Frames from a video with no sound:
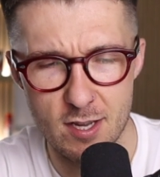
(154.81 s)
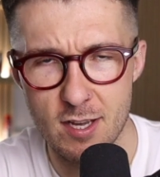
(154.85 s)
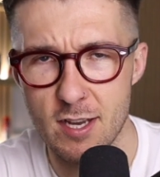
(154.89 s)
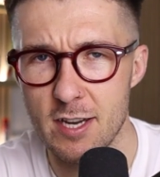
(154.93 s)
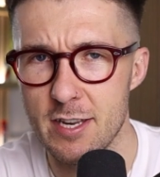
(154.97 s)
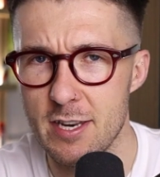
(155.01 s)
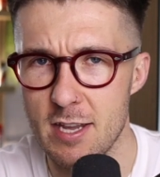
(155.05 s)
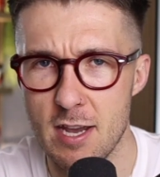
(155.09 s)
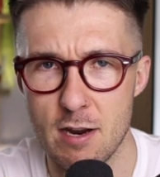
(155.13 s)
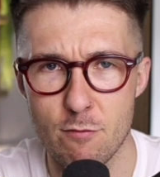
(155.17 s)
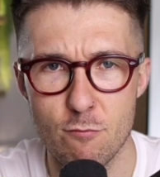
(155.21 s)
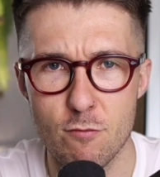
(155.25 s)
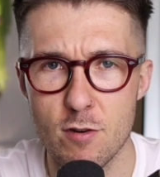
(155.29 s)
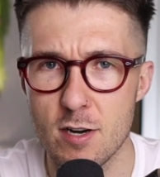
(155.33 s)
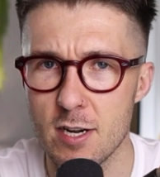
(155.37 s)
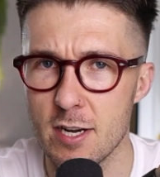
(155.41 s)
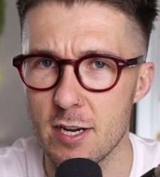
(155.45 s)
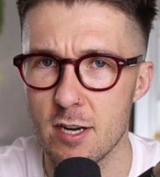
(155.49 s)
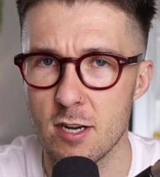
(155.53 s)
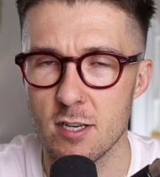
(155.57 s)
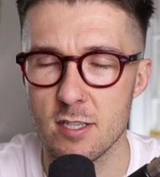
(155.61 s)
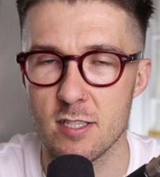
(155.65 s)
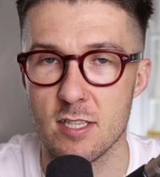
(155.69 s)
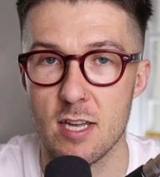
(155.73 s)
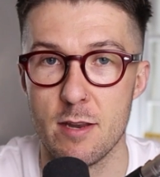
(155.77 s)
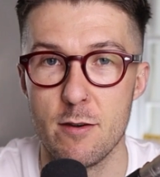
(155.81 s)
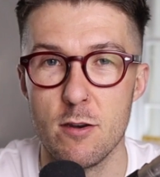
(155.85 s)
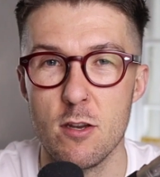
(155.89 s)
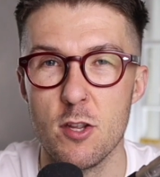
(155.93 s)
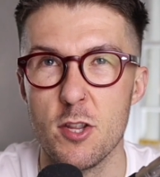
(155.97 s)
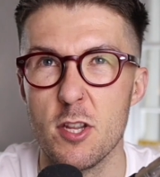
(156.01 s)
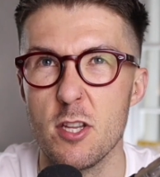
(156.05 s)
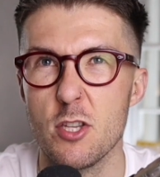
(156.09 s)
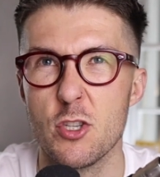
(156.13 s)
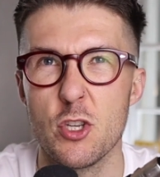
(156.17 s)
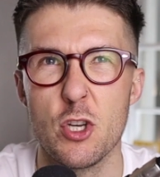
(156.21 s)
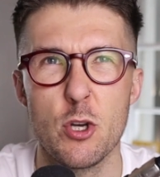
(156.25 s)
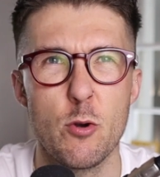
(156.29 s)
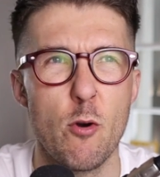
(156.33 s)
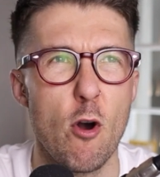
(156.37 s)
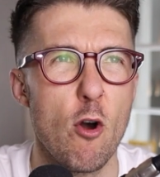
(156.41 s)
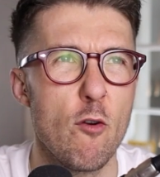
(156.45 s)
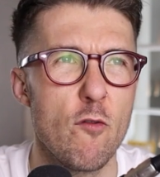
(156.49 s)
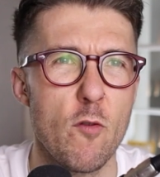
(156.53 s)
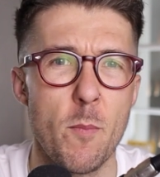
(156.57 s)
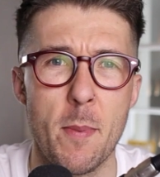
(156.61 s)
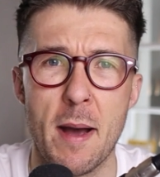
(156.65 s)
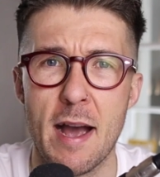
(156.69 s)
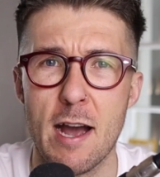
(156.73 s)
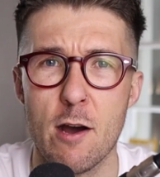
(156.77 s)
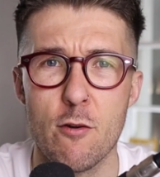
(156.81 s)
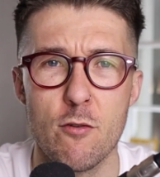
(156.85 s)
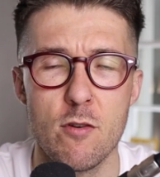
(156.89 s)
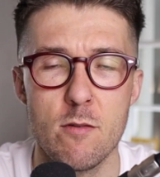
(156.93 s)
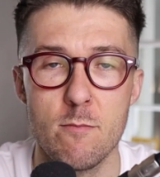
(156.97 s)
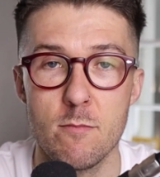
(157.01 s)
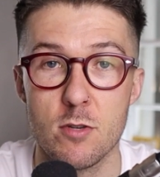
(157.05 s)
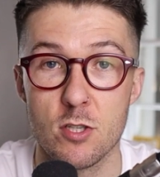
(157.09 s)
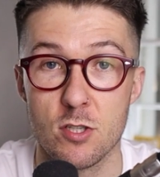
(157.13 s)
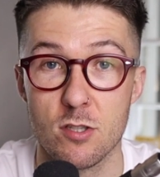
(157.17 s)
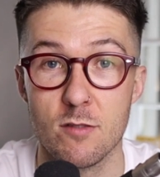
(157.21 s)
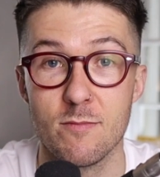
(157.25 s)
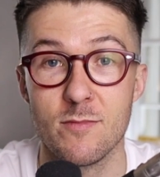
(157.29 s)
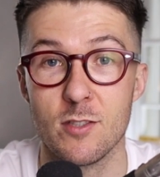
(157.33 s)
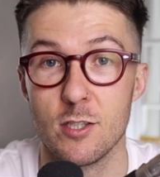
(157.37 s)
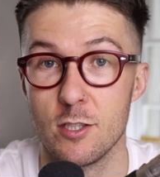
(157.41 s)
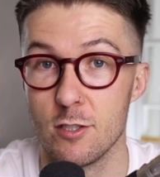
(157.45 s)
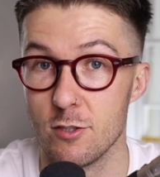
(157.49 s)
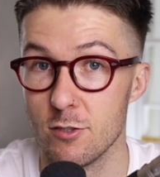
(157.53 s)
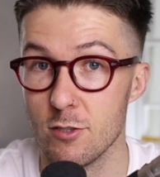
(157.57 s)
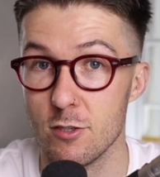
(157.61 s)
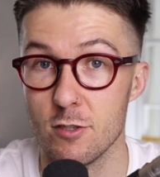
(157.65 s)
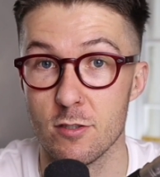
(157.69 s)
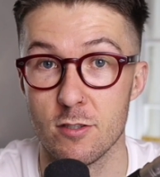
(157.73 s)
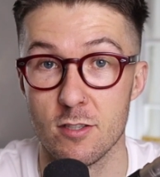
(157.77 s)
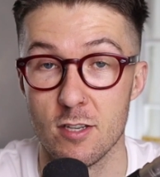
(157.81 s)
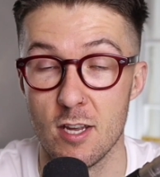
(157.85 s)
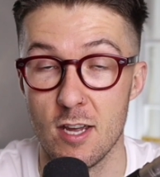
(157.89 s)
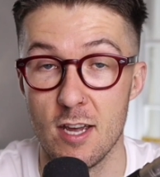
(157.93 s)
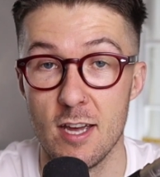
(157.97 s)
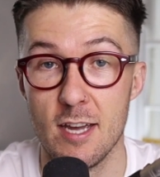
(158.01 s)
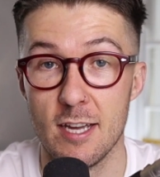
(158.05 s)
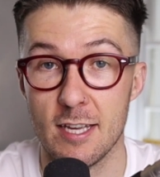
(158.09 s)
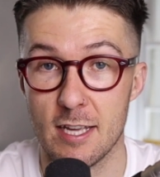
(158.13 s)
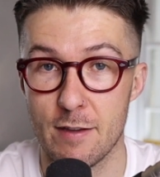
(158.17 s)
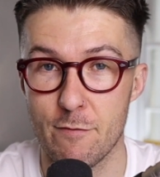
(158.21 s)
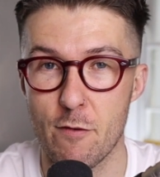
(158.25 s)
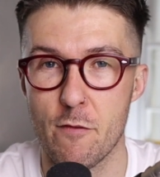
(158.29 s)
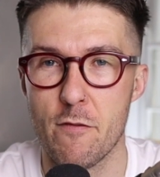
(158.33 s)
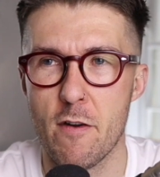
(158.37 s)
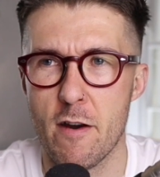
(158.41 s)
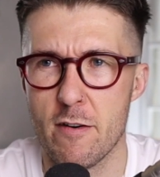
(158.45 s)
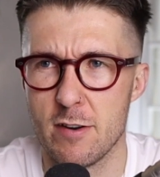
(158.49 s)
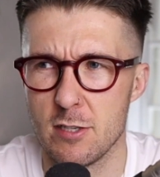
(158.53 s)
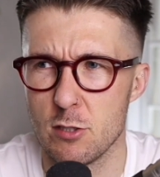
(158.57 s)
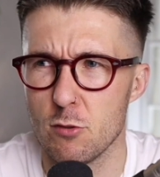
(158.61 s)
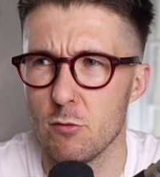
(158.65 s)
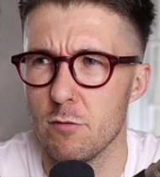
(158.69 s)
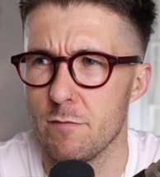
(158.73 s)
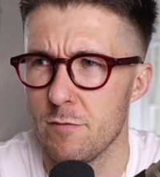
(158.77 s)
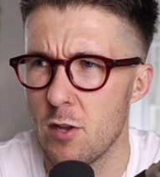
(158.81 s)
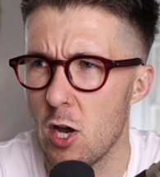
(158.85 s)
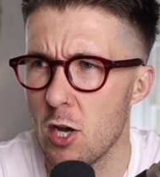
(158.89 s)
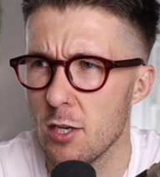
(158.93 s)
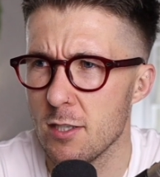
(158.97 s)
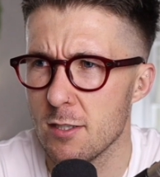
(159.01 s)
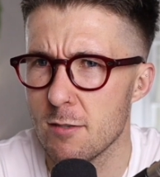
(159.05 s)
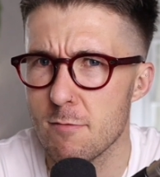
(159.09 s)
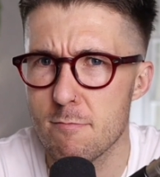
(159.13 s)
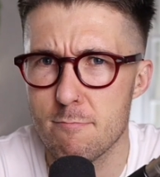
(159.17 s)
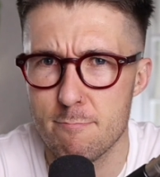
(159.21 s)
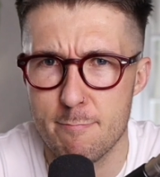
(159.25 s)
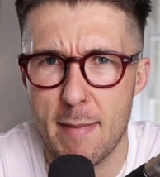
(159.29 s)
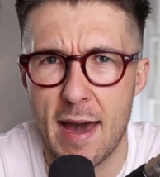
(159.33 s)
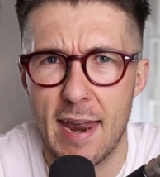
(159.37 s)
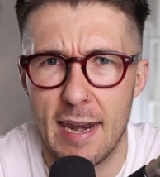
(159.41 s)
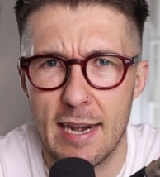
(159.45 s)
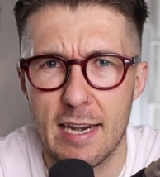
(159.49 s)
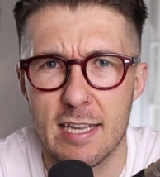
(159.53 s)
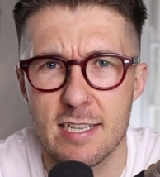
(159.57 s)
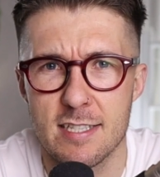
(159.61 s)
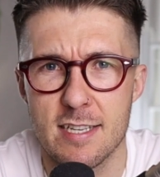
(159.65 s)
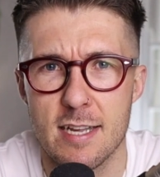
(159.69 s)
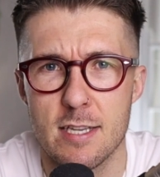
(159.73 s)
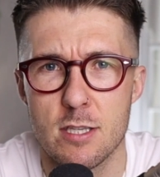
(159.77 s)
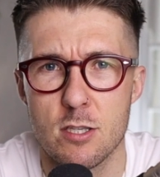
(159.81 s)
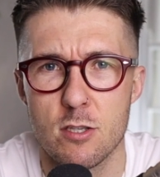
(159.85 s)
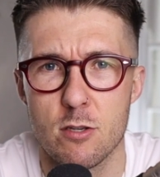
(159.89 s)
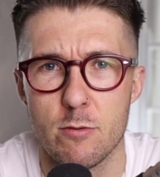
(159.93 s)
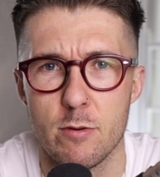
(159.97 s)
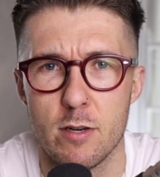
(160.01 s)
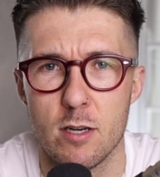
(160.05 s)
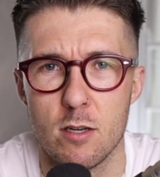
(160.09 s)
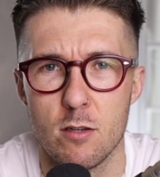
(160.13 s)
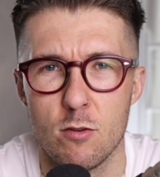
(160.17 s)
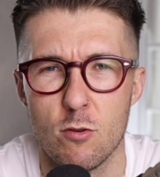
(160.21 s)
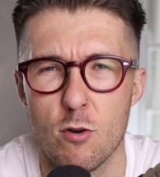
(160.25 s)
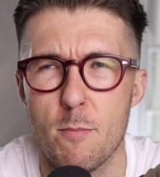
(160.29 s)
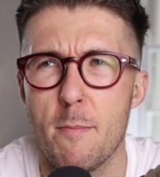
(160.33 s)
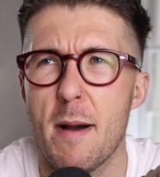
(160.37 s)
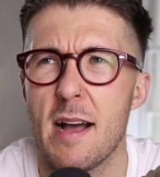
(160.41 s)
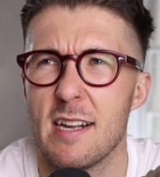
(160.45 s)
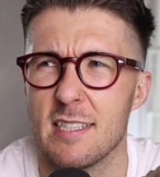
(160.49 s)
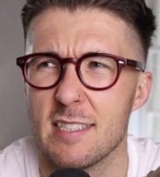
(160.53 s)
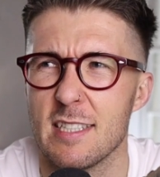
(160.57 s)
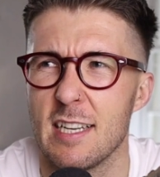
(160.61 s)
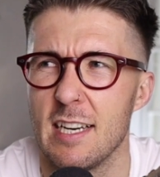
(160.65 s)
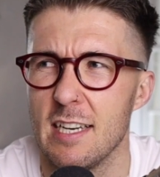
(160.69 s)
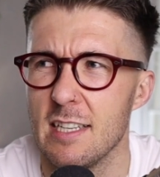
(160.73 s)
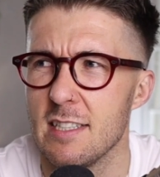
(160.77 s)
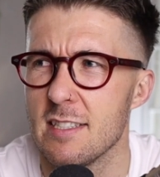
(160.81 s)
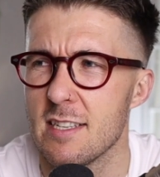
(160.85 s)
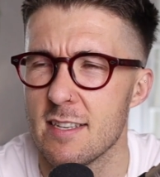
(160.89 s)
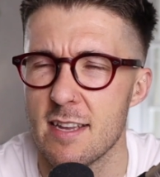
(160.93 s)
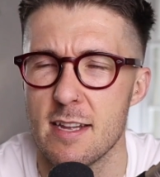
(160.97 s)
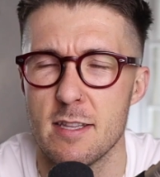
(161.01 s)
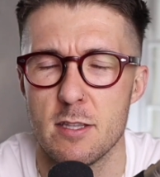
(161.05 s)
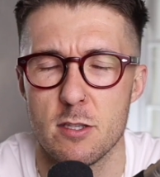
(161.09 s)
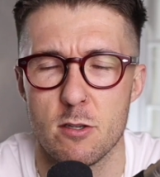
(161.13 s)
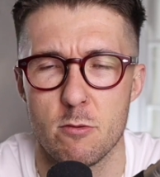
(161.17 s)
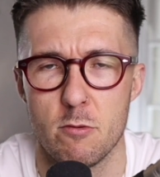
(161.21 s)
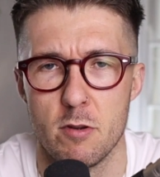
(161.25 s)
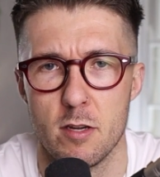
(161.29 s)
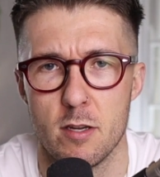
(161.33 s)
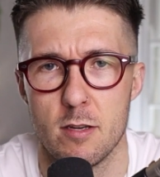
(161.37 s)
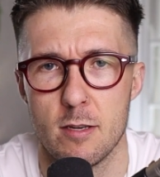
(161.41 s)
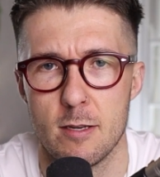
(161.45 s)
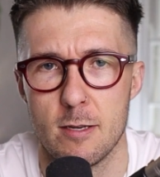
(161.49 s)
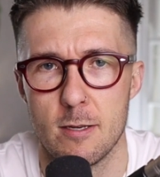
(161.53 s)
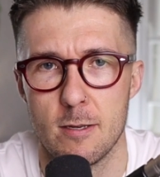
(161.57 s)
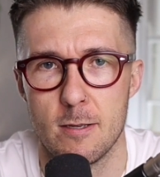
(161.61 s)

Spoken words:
And yeah, really nice scent. Nothing too overpowering, but something that does give a very sort of nice manly scent to it, or masculine scent to it.